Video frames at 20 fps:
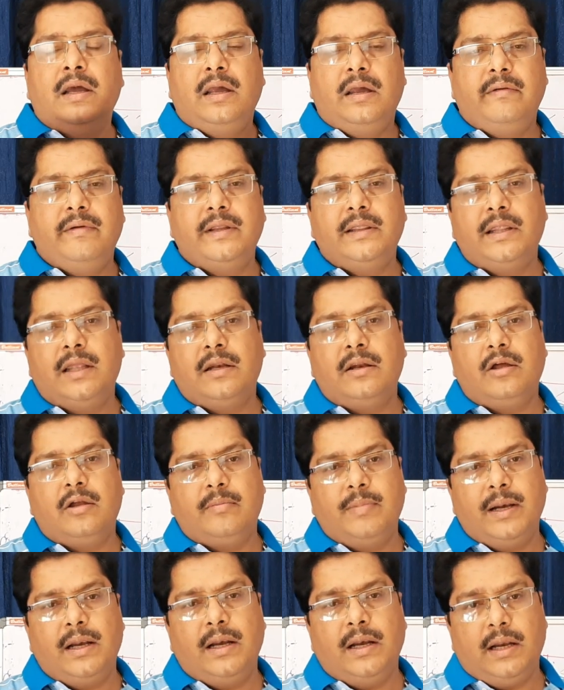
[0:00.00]
even the
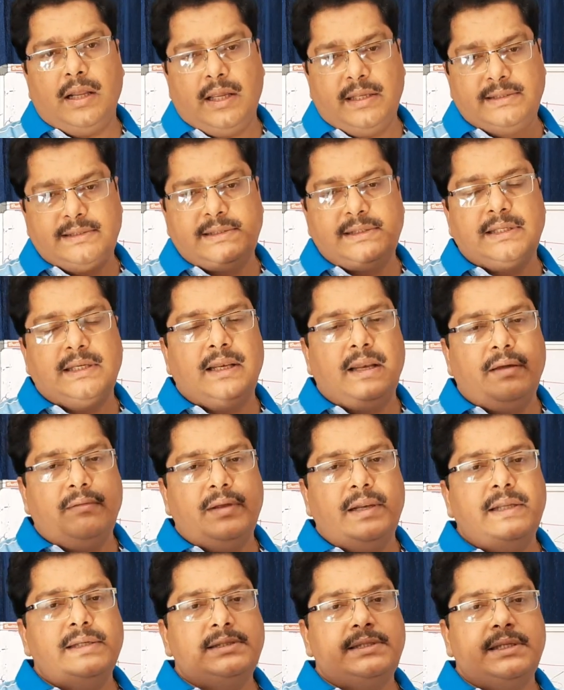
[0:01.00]
normal HCG
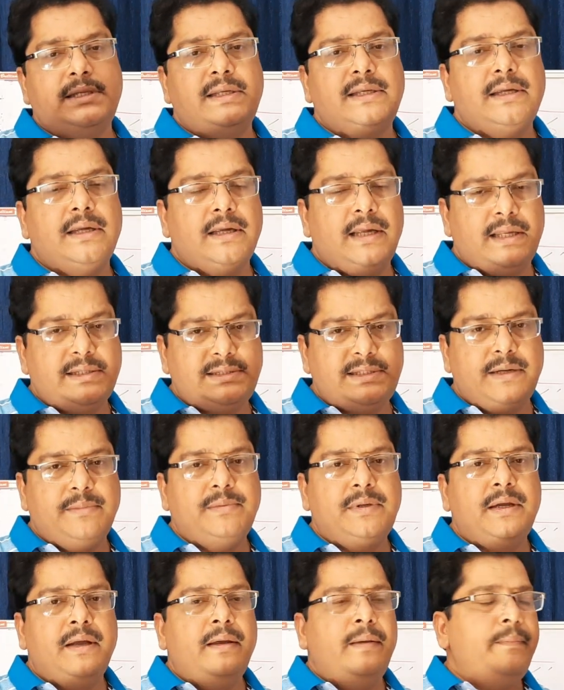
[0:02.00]
level is
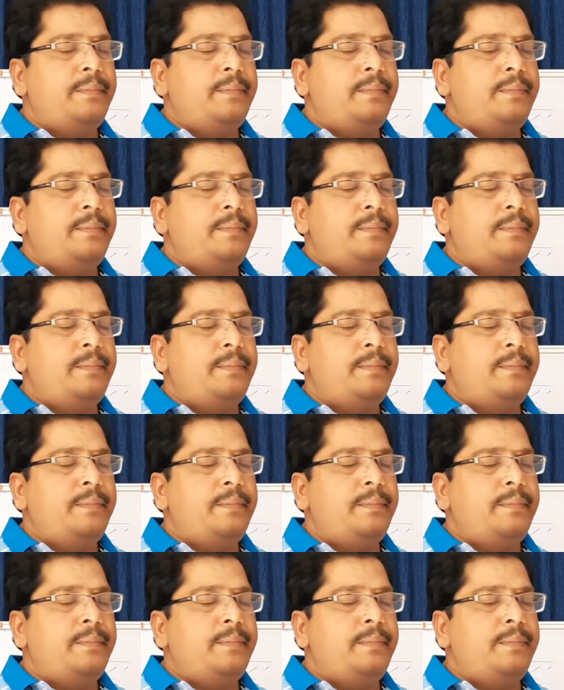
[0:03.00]
achieved,